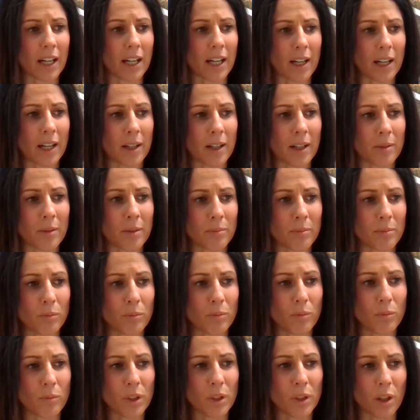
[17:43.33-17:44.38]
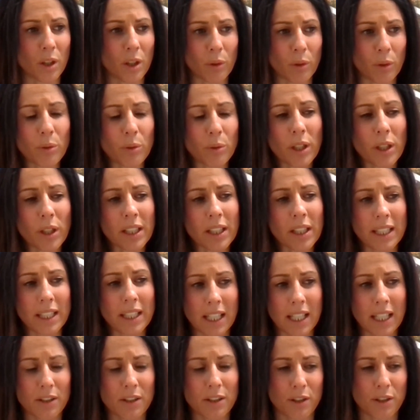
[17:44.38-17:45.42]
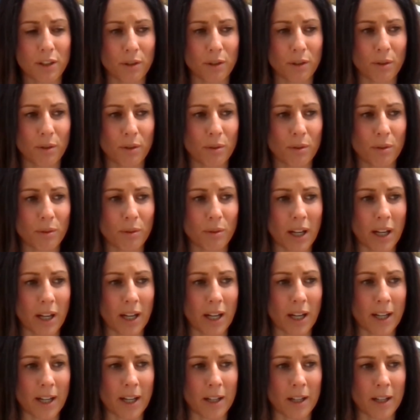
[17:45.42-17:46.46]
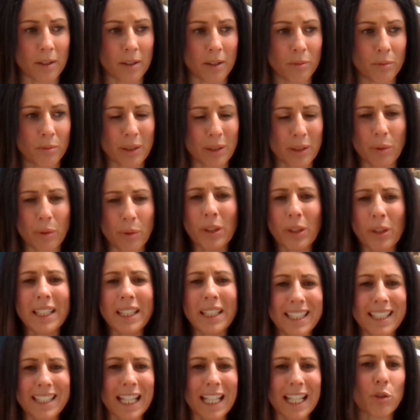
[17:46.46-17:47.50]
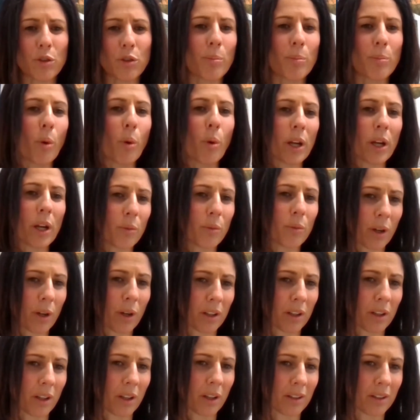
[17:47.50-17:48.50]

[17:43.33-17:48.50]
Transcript: we really need to get to a point where